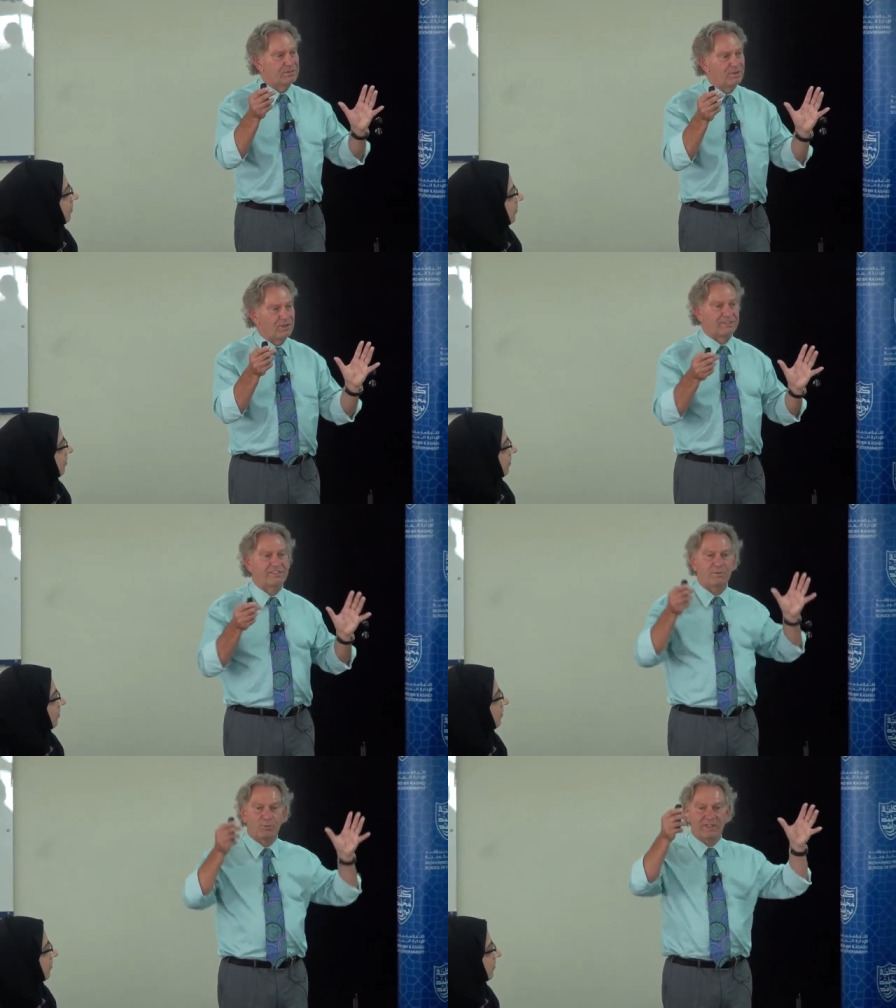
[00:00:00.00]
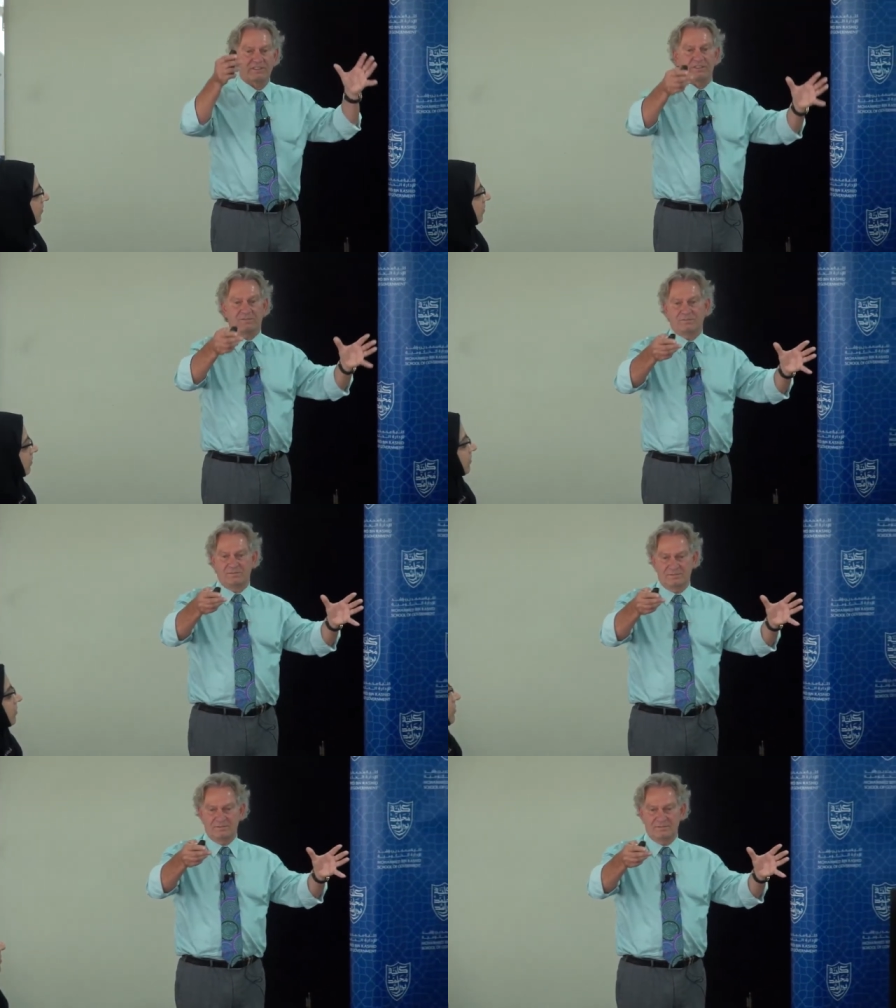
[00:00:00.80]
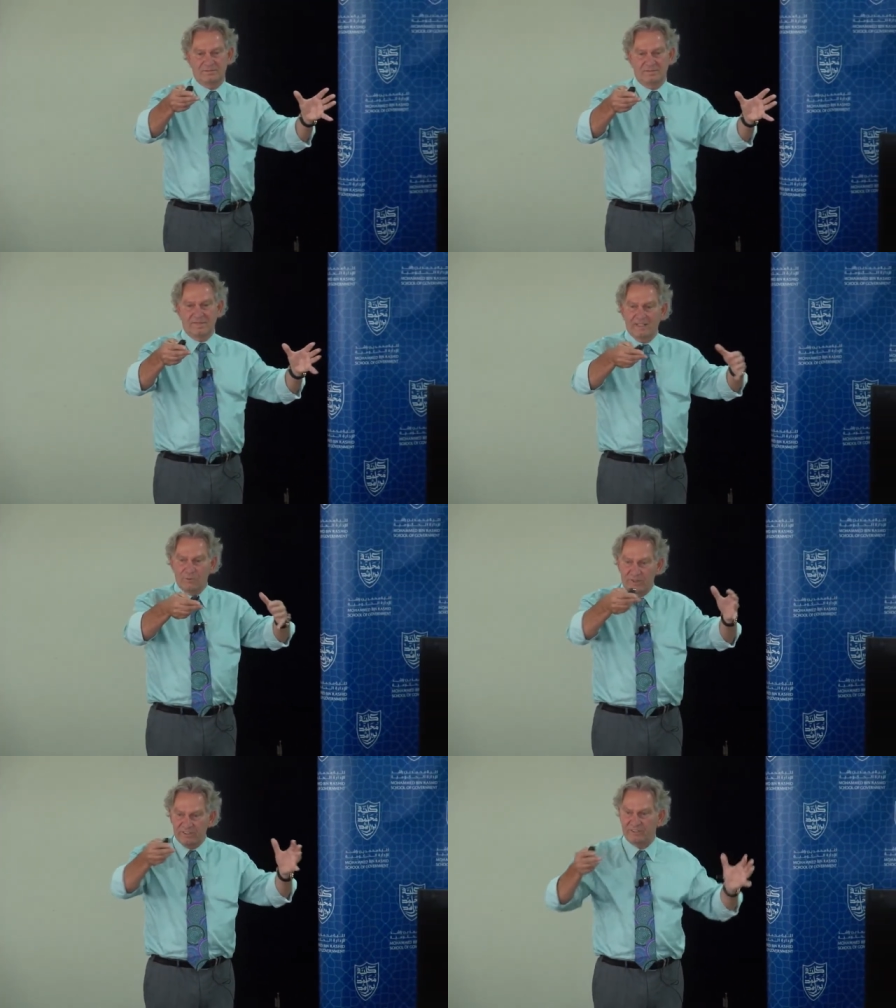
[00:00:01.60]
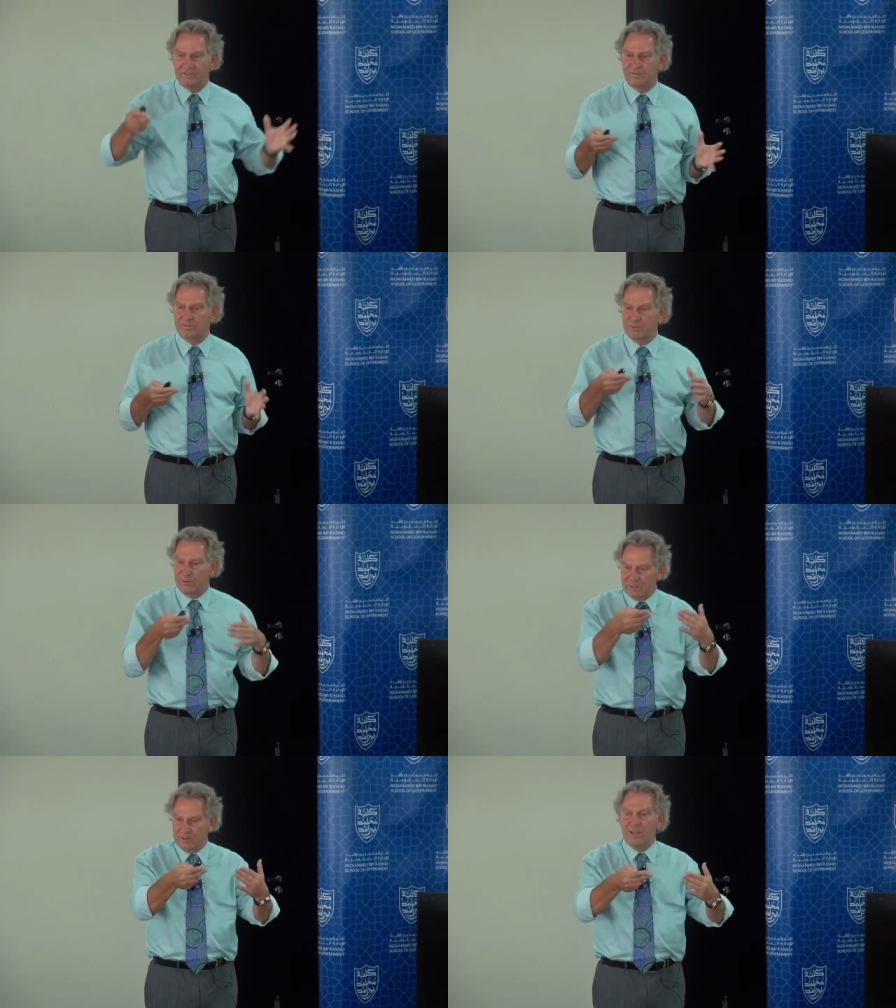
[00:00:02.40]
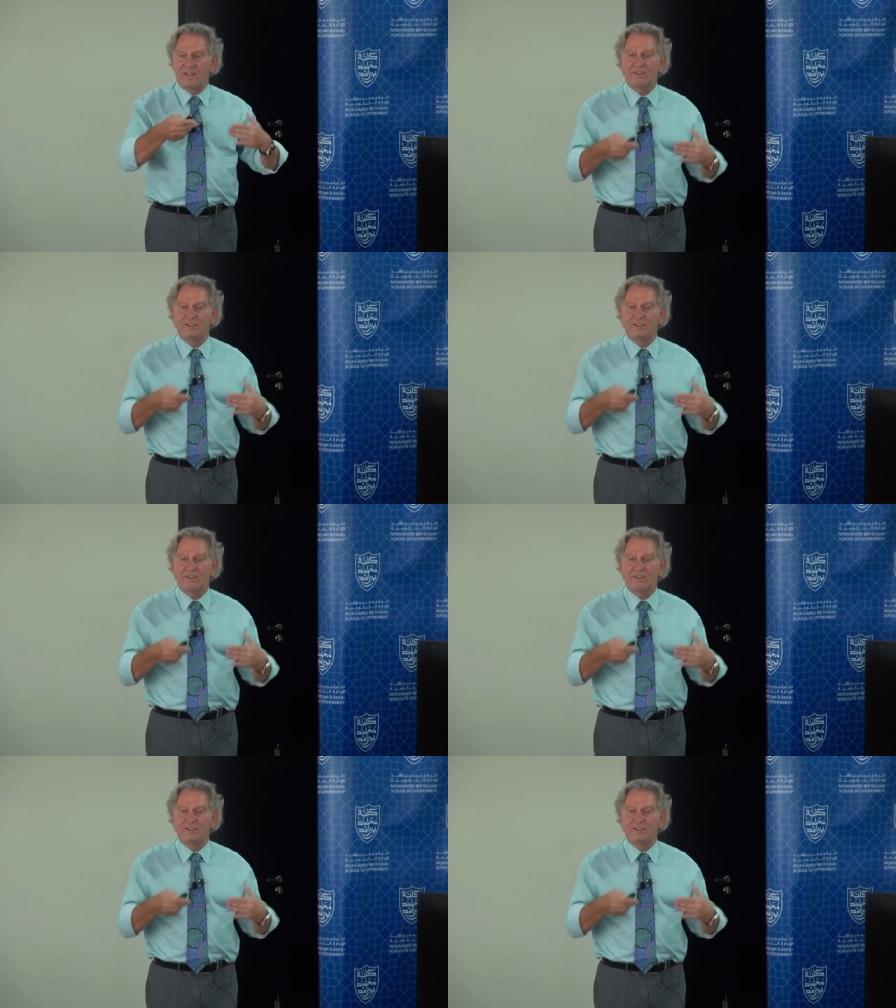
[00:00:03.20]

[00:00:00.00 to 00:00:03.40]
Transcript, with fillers: knowledge in wisdom? And wisdom, with wisdom,